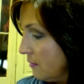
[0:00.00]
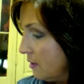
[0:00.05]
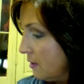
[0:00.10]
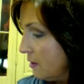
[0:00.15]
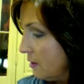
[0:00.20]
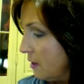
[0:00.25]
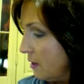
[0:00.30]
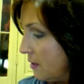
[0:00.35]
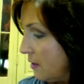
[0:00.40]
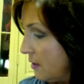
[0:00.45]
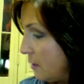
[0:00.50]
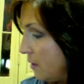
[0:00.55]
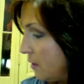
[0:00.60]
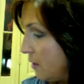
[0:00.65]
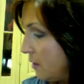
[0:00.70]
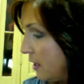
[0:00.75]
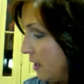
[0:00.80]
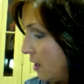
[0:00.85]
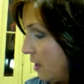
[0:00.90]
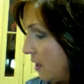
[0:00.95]
Then I'm going to get
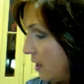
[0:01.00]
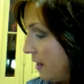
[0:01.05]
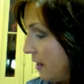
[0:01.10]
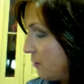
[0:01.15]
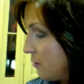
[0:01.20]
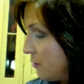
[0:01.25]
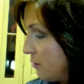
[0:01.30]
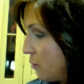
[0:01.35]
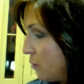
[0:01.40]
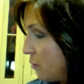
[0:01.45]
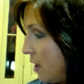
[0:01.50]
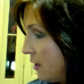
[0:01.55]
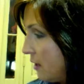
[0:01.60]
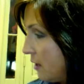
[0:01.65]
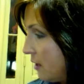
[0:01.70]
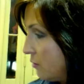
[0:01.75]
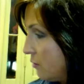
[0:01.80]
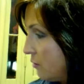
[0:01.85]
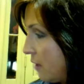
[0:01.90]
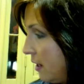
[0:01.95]
our next product
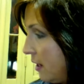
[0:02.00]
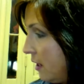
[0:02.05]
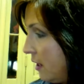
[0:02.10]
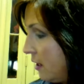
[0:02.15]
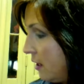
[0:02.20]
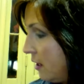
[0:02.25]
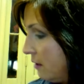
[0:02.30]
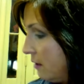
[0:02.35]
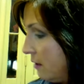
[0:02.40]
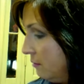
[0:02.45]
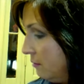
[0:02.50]
ready here.